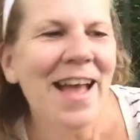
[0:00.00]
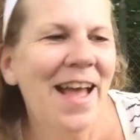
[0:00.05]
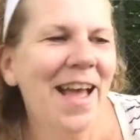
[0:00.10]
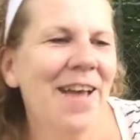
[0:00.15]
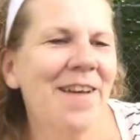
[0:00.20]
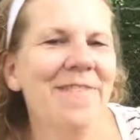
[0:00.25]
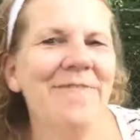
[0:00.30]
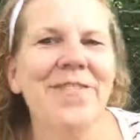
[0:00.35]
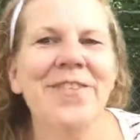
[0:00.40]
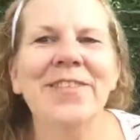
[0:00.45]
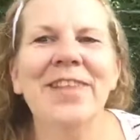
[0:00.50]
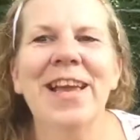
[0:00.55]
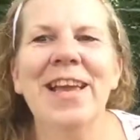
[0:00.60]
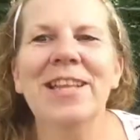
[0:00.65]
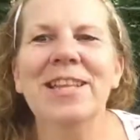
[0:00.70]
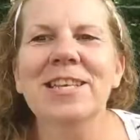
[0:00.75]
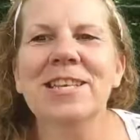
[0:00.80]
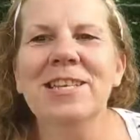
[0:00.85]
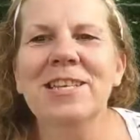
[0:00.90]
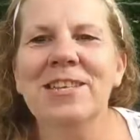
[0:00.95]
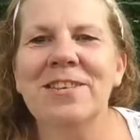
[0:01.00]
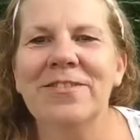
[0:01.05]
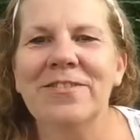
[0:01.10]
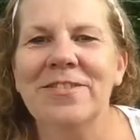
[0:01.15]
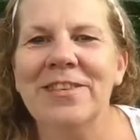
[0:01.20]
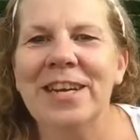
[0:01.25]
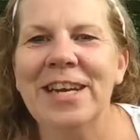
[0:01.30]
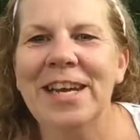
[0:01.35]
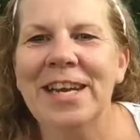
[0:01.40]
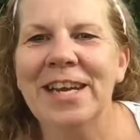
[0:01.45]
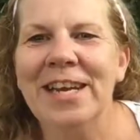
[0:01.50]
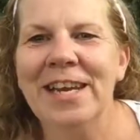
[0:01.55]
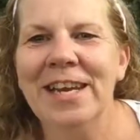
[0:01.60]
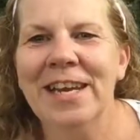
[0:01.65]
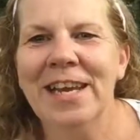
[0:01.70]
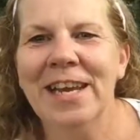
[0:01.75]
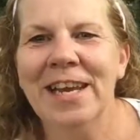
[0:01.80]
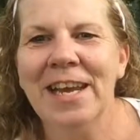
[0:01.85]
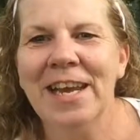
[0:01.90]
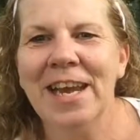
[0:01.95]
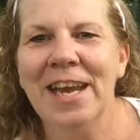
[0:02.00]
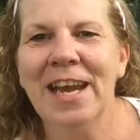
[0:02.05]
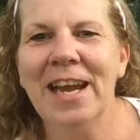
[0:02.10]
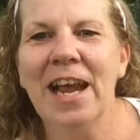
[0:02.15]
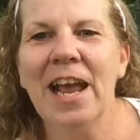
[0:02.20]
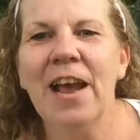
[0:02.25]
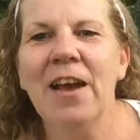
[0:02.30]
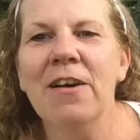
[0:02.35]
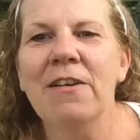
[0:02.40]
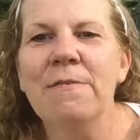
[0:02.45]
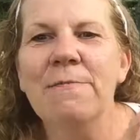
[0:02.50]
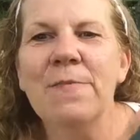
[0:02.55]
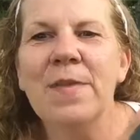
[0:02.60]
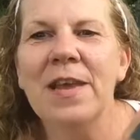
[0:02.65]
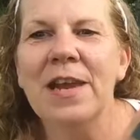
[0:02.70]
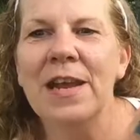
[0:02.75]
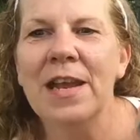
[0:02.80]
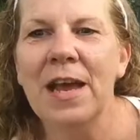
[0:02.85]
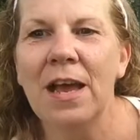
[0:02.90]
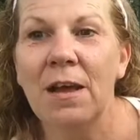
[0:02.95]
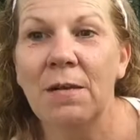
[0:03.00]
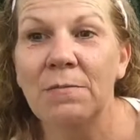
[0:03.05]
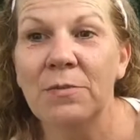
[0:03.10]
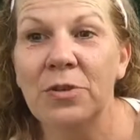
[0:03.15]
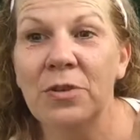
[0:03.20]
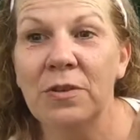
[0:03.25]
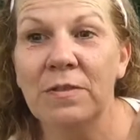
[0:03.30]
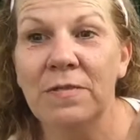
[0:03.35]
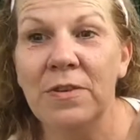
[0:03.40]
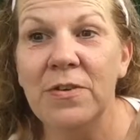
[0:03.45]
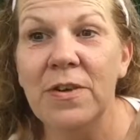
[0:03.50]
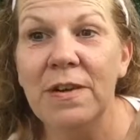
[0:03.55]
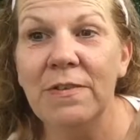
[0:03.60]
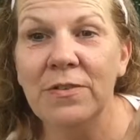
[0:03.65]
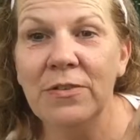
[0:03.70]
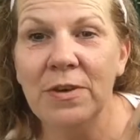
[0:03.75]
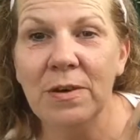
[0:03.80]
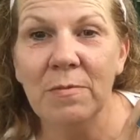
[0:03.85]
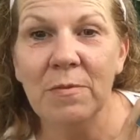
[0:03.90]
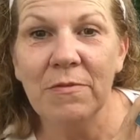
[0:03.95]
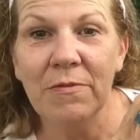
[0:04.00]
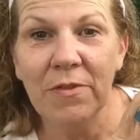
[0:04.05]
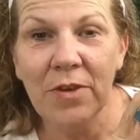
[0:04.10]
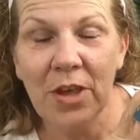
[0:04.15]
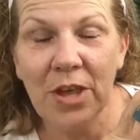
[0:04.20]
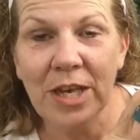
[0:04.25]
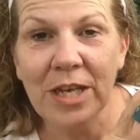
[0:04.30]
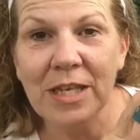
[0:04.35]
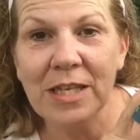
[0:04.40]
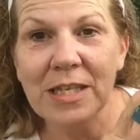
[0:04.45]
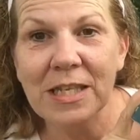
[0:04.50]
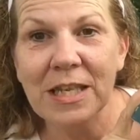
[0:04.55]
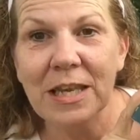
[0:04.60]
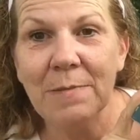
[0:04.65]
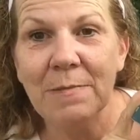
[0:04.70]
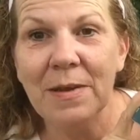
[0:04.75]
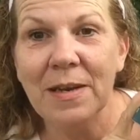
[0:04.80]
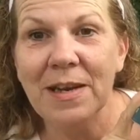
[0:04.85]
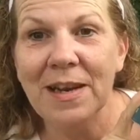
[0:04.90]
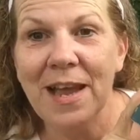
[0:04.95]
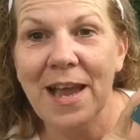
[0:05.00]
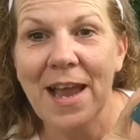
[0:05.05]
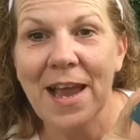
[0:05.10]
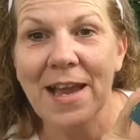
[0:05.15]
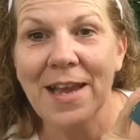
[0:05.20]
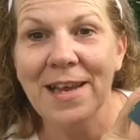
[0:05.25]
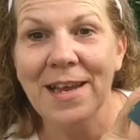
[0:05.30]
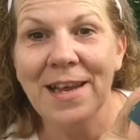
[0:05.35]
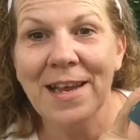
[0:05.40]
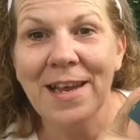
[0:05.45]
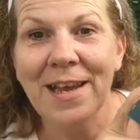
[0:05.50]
I hope you like this story, and I hope that it helps you if you have trouble falling asleep at night.